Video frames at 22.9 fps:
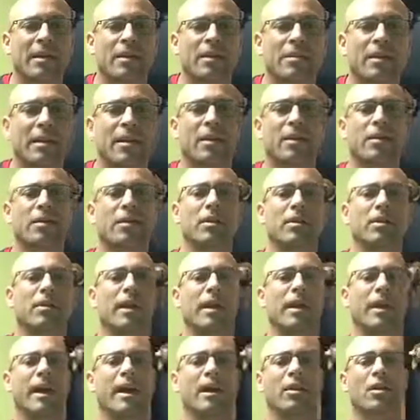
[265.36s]
So
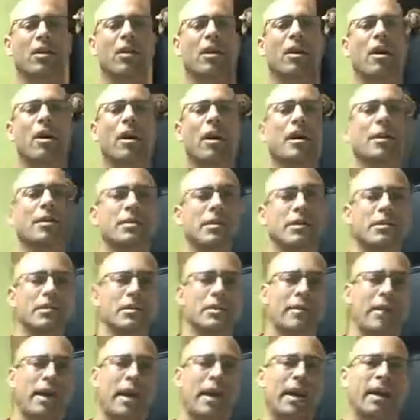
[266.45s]
looking at causes
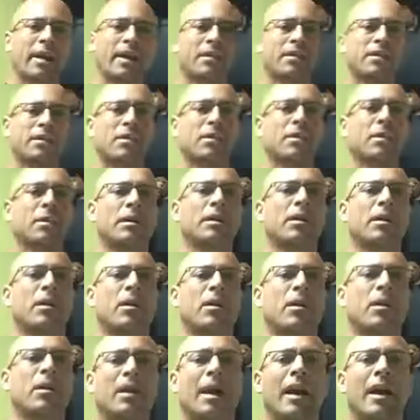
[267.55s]
of headaches, certainly there
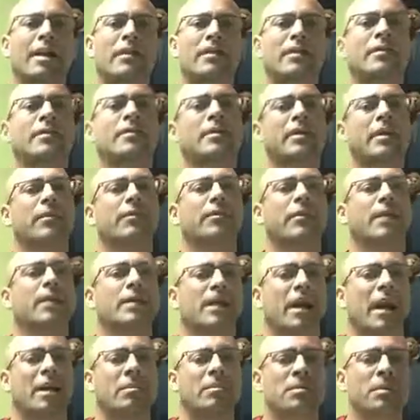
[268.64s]
are lots of different
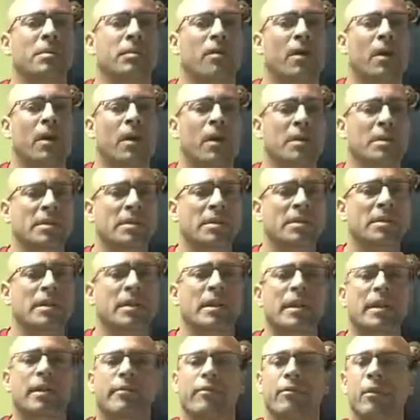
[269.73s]
types of causes,
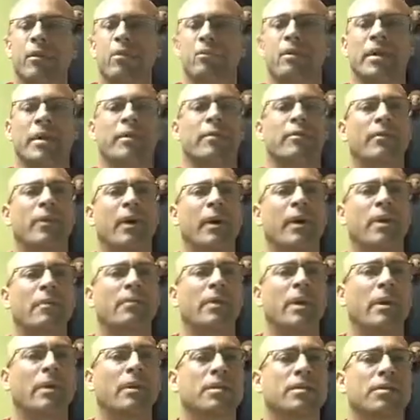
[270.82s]
from the
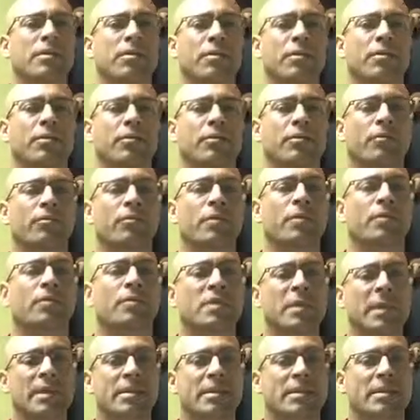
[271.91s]
environment to food
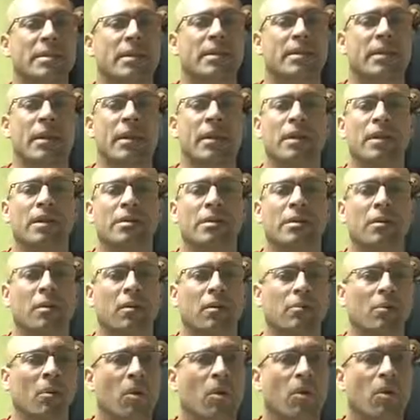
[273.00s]
sensitivities to
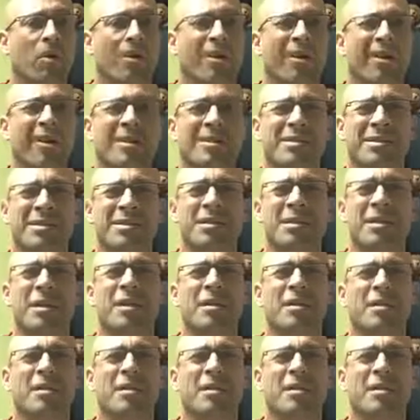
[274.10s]
hormonal causes